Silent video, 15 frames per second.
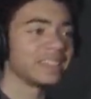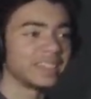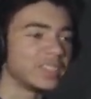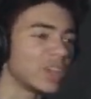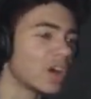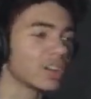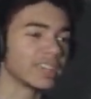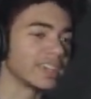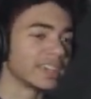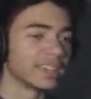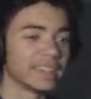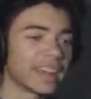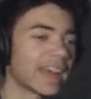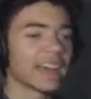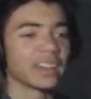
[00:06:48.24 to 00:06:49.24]
hey, doggy,
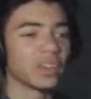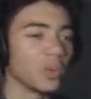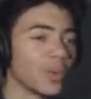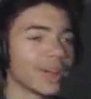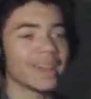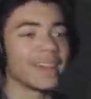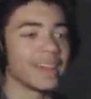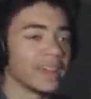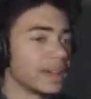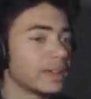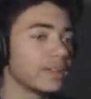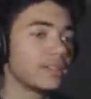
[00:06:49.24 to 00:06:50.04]
get out of the way.